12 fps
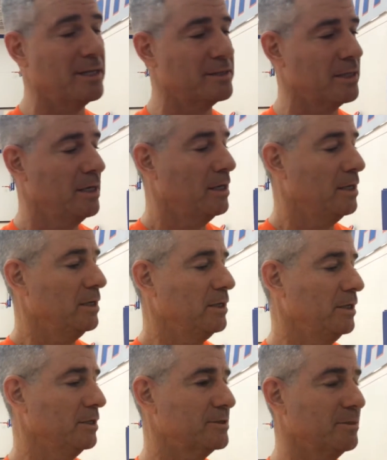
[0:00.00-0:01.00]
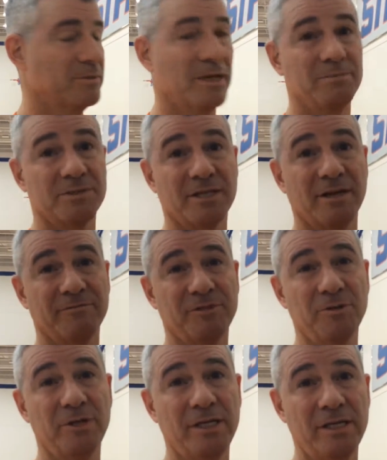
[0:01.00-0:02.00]
That's, you know, sometimes tough
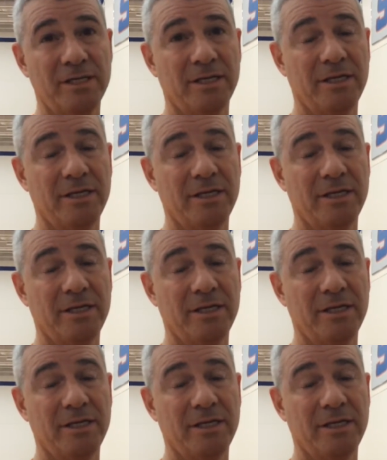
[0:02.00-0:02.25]
duty.